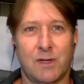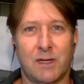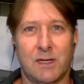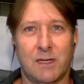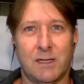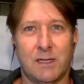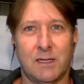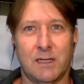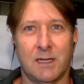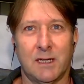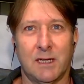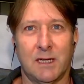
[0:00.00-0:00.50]

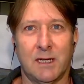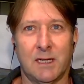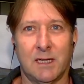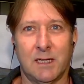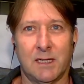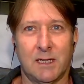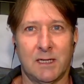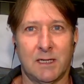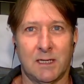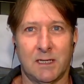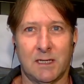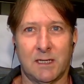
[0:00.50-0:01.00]

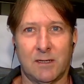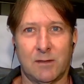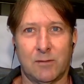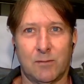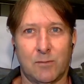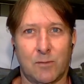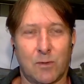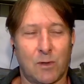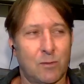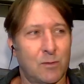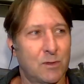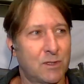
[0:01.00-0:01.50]

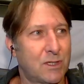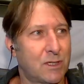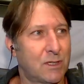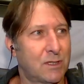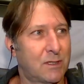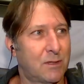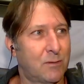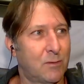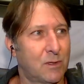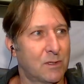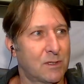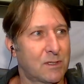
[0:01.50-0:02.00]

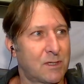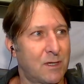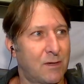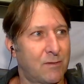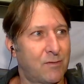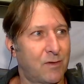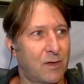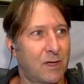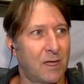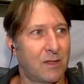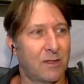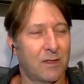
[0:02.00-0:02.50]
I
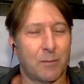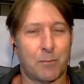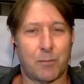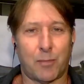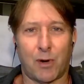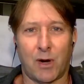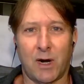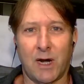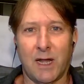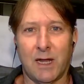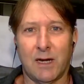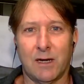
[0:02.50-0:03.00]
forget the
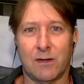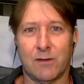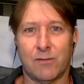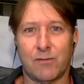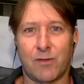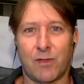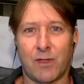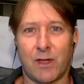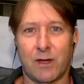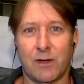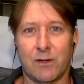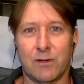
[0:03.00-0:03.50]
brand
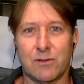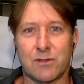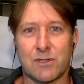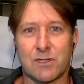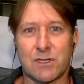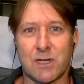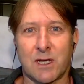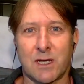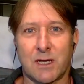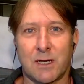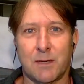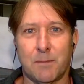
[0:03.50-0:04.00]
of
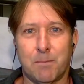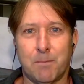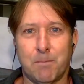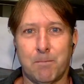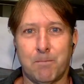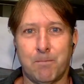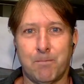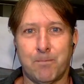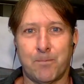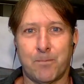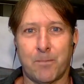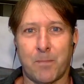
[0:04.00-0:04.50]
those
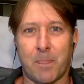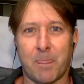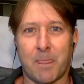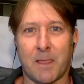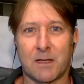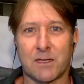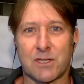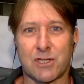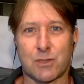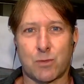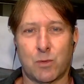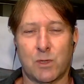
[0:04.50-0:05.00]

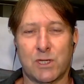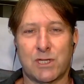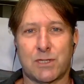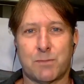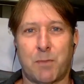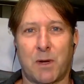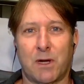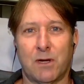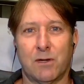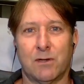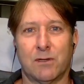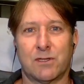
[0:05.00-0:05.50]
Swiss
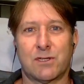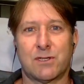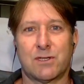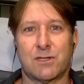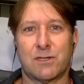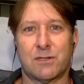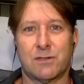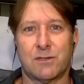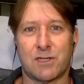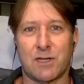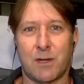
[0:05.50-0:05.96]
boats.